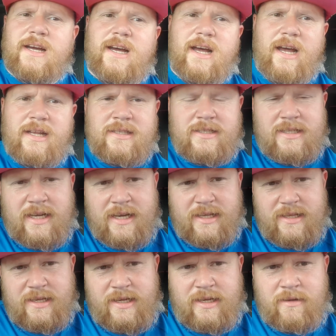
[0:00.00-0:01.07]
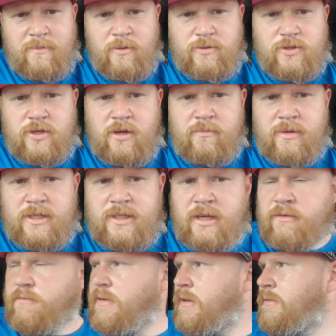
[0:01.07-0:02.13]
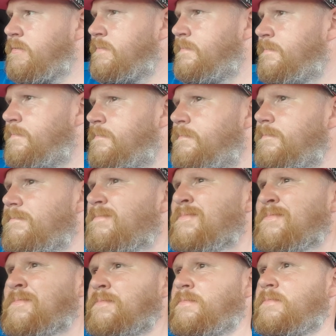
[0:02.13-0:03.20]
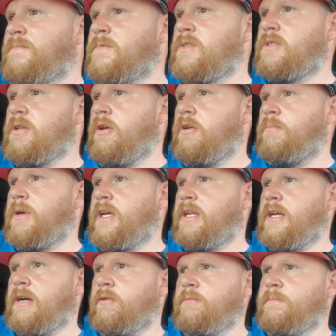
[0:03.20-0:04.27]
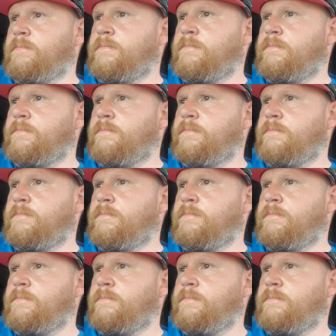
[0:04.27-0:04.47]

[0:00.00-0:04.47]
and start thinking about sorting myself out. Slow the beer down,